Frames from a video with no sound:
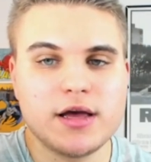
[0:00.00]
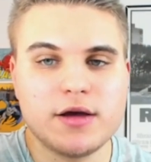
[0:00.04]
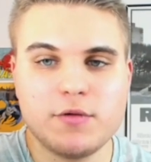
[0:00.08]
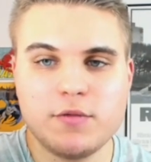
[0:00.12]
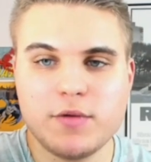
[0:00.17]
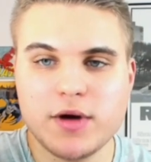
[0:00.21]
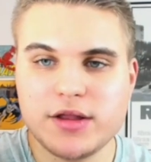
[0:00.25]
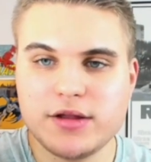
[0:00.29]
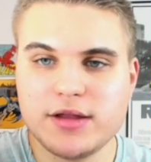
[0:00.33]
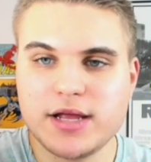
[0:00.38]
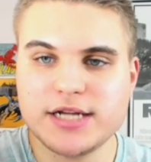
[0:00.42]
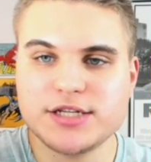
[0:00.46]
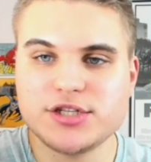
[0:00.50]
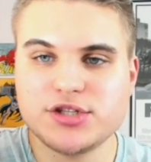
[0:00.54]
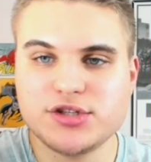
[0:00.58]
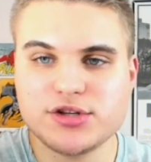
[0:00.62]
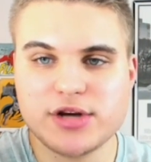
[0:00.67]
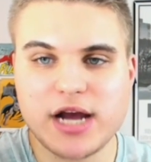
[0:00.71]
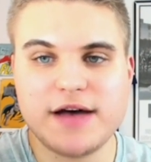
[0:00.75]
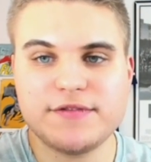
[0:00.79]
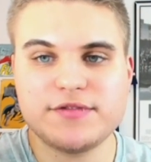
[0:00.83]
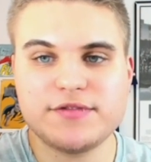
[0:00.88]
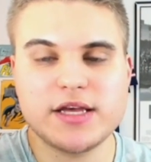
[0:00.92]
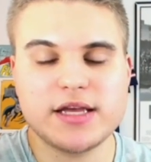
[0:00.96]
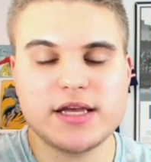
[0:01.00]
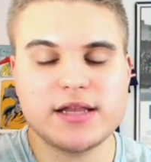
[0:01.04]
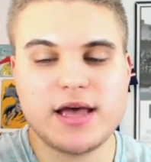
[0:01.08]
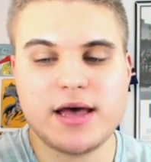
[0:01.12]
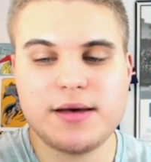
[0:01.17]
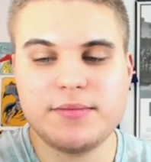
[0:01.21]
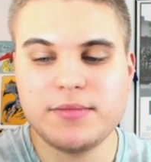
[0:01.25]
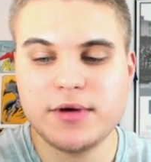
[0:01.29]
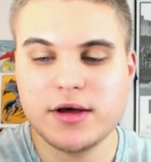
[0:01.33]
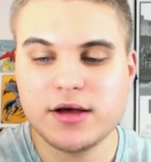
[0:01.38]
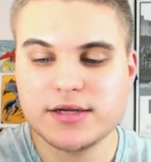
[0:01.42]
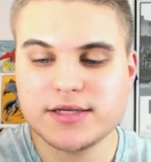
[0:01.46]
Whether that's drafting
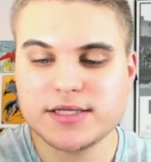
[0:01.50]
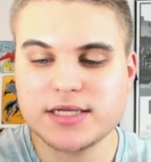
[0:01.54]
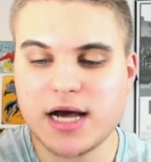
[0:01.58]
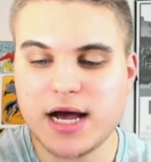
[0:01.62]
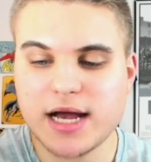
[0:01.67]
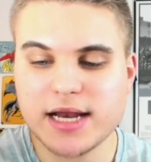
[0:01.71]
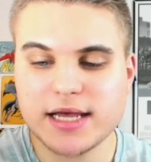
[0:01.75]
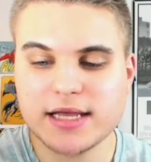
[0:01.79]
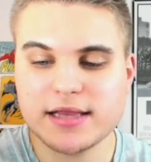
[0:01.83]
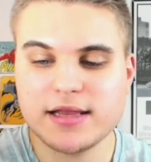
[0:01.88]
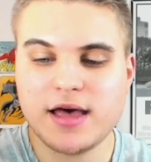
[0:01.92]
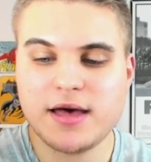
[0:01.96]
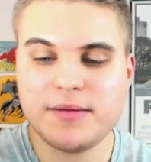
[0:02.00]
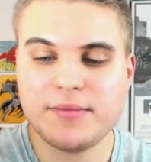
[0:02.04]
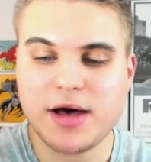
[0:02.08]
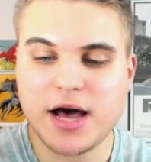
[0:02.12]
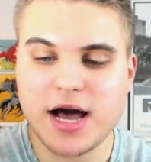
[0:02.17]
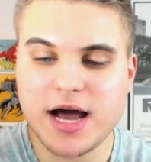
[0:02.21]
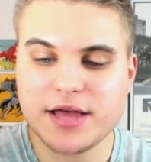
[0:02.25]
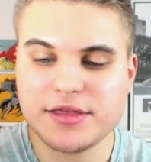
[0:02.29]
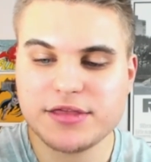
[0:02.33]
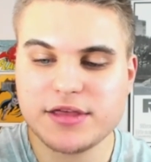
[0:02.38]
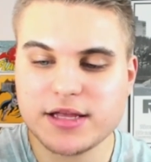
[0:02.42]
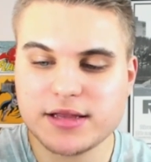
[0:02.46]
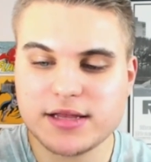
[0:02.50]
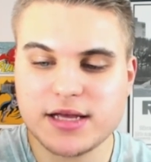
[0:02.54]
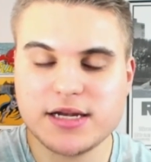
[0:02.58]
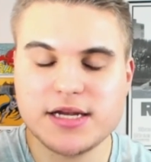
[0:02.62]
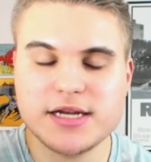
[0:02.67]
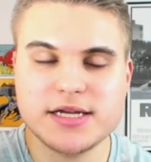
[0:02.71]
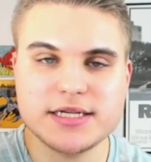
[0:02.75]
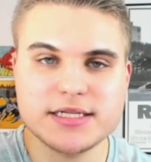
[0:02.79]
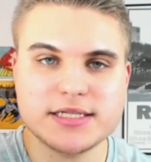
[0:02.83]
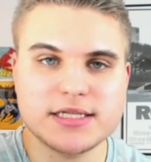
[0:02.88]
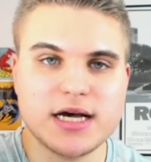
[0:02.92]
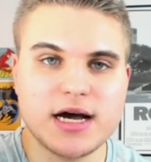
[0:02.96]
them, signing them, I think they
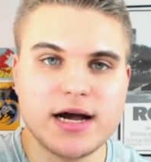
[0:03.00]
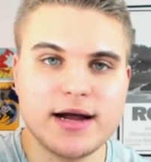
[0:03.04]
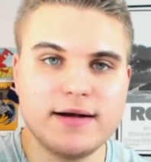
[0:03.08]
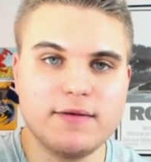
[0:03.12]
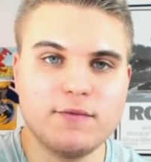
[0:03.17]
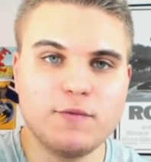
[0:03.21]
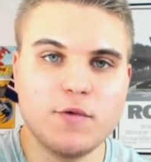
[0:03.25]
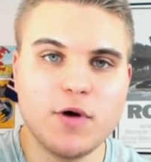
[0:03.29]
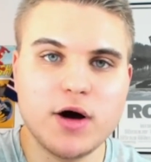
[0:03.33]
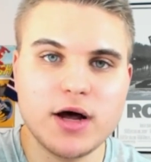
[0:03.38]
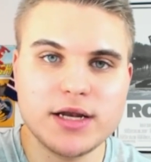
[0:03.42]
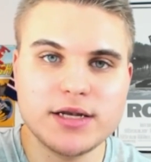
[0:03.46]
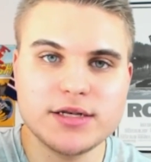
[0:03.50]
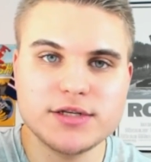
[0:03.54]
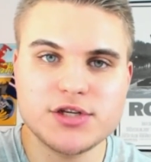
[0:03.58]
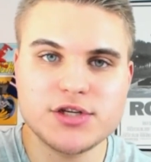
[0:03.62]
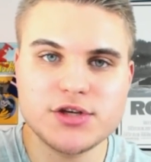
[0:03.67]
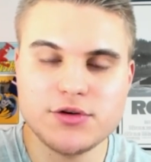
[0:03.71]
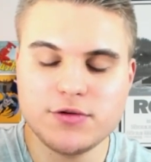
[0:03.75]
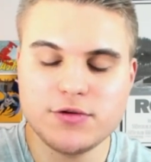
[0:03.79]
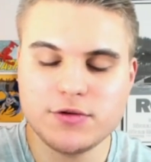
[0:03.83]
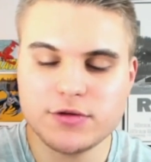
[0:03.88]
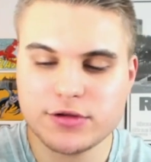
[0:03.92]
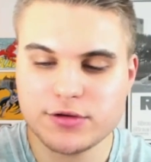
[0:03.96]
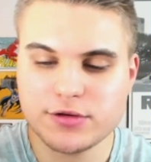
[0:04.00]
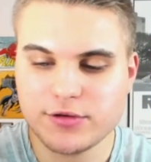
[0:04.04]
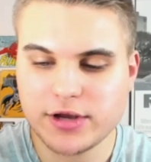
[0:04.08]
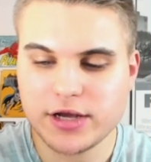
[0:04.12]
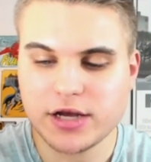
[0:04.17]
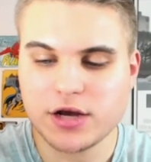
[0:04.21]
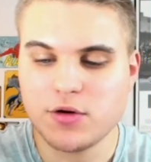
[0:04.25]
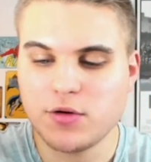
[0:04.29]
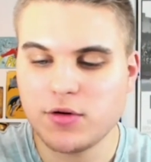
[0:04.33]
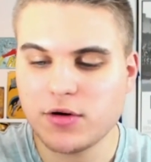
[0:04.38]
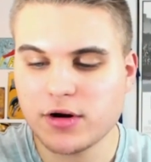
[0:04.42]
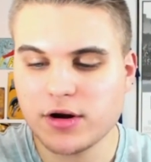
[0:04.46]
need to sign one, two, three
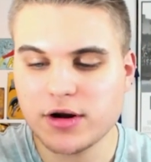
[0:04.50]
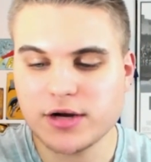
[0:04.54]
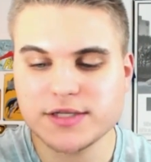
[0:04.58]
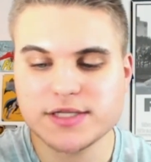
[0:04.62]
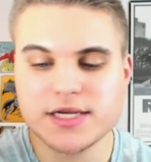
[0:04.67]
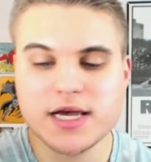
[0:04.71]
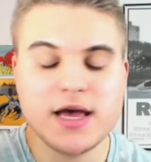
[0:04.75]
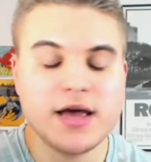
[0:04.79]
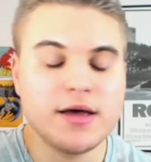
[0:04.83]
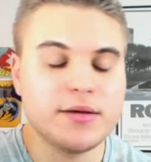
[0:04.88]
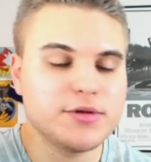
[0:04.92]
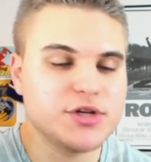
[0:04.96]
corners.